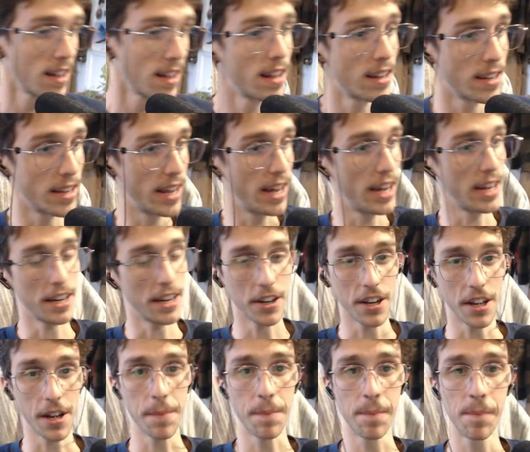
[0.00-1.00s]
Yeah, I hear
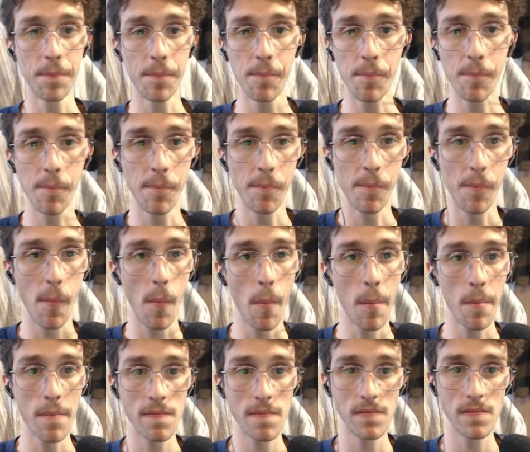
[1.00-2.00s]
ya.
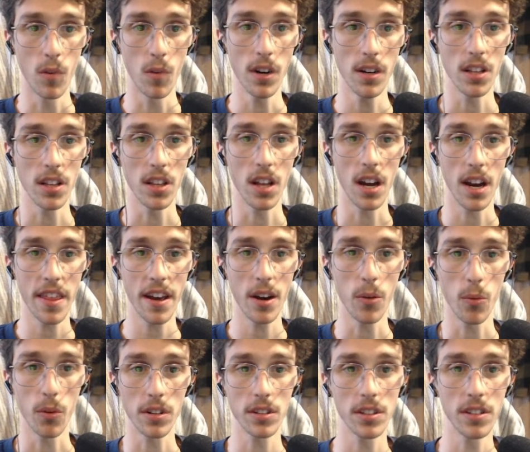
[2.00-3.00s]
Well, a lot of that
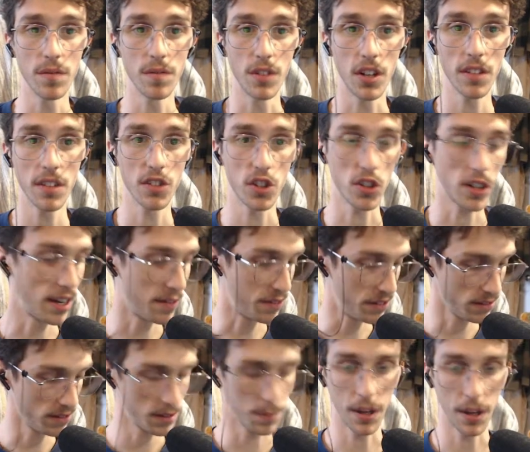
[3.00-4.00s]
world involves travel,
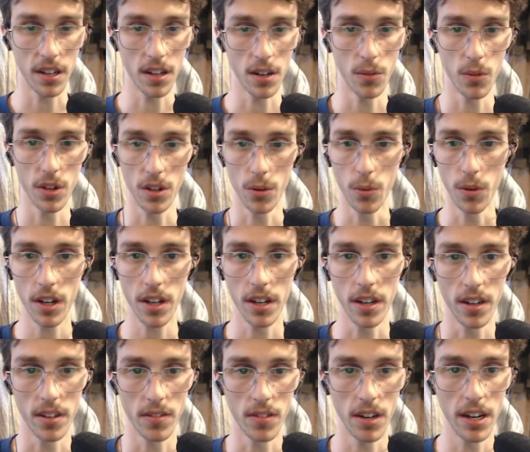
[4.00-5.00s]
depending on what you're working
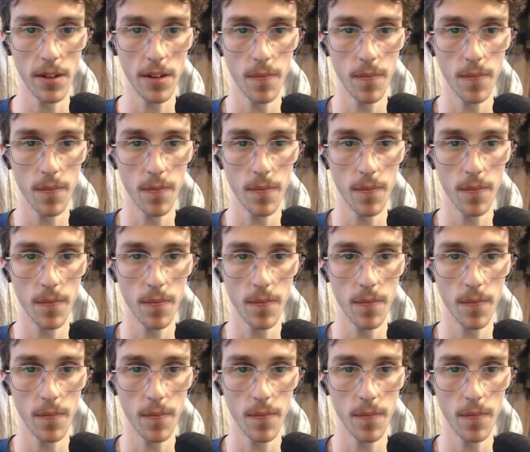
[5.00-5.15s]
on, right?